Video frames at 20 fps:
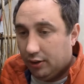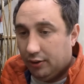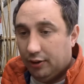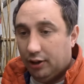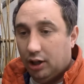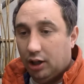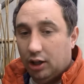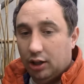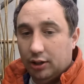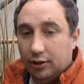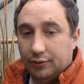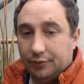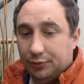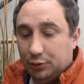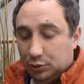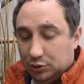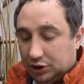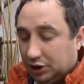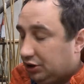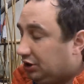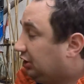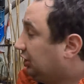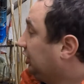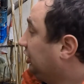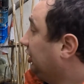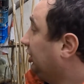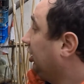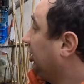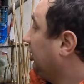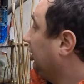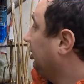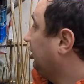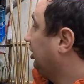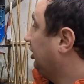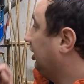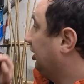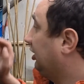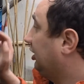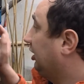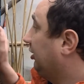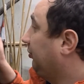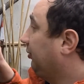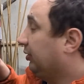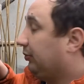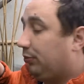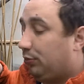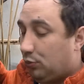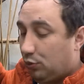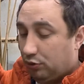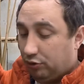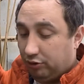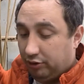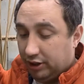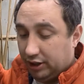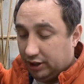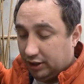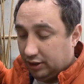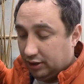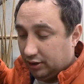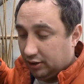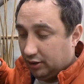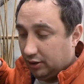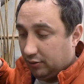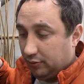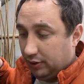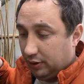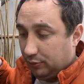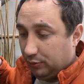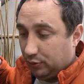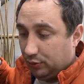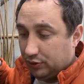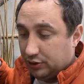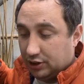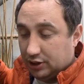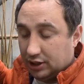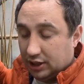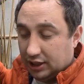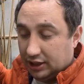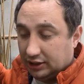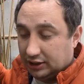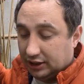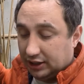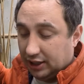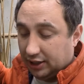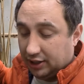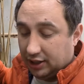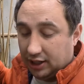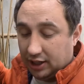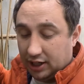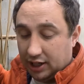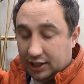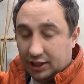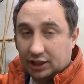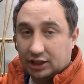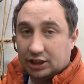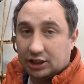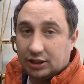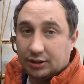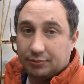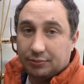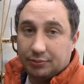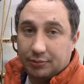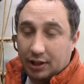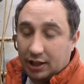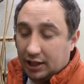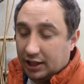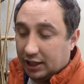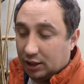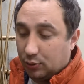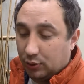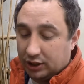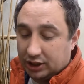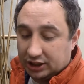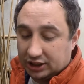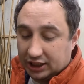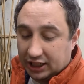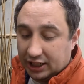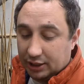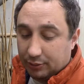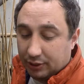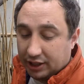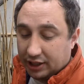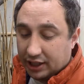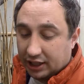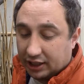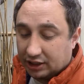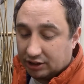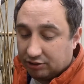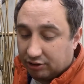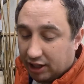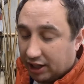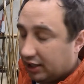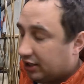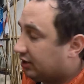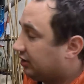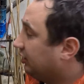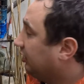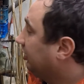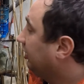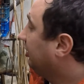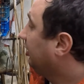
I've also started actually when I watered these the other day, I did some liquid seaweed extract